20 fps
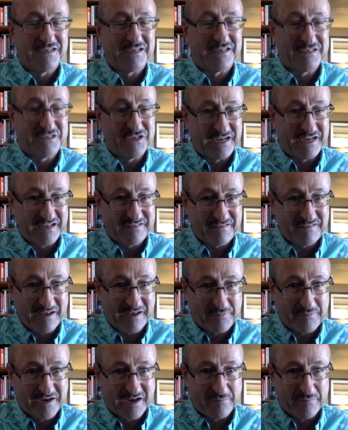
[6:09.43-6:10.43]
get the
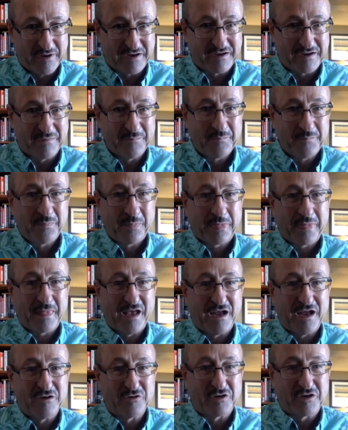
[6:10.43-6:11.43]
epidemic
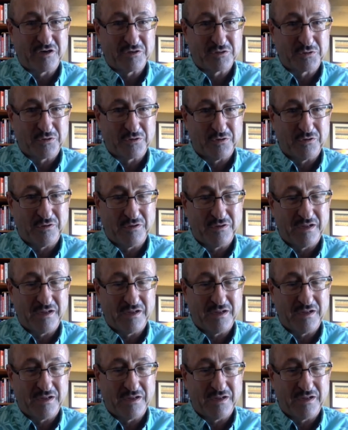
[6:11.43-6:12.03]
under control.